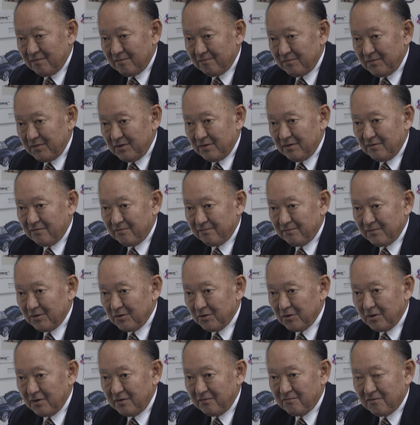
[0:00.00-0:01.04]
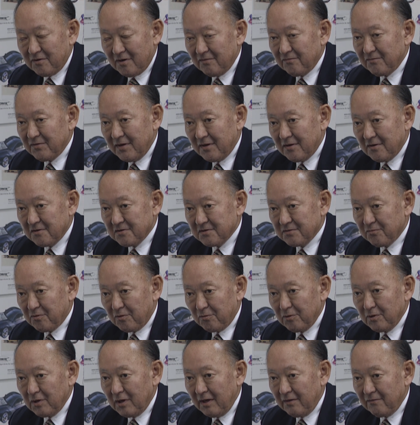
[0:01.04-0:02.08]
In the hood, front fenders were
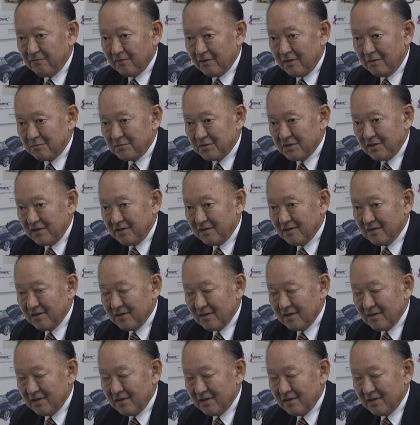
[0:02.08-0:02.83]
really flimsy.